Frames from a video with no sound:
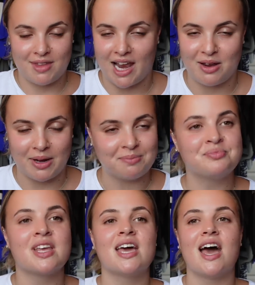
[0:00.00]
Anyway,
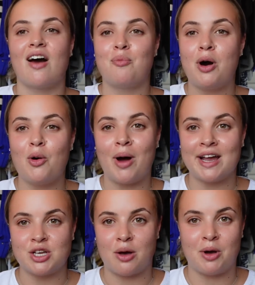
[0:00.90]
I've put a
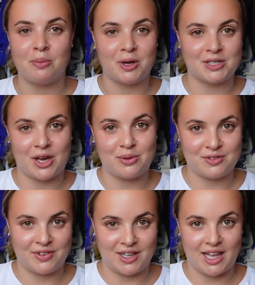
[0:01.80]
white top on because I always
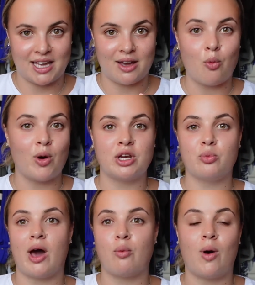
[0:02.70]
feel like when you
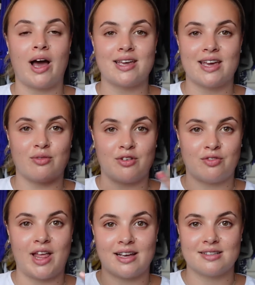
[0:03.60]
wear white it
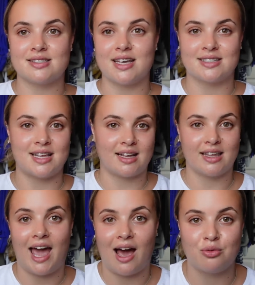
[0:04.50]
reflects
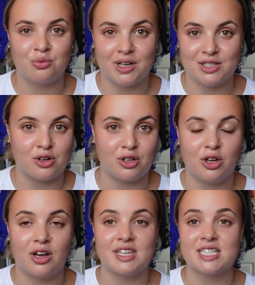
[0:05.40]
exactly how it's going to
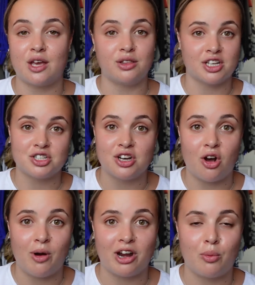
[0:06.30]
look on the day unless you're
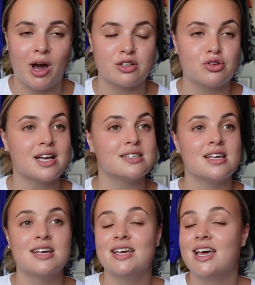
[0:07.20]
not wearing a white dress,
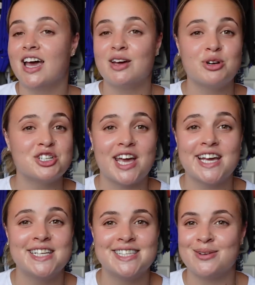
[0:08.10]
in which
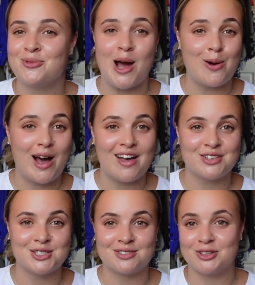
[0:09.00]
case wear
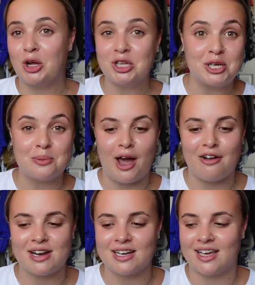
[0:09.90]
whatever colour you're
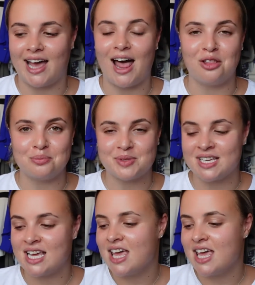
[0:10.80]
wearing, it helps.